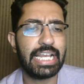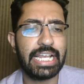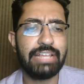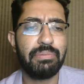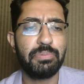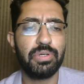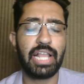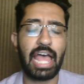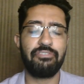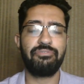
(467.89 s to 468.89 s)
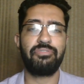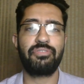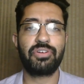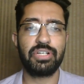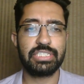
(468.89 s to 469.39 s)
Liverpool have,
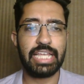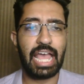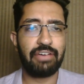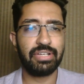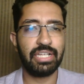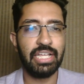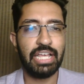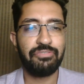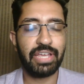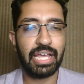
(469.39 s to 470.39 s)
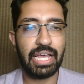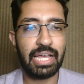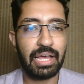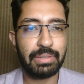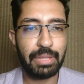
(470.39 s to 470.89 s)
of course, they
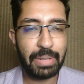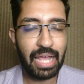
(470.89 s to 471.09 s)
play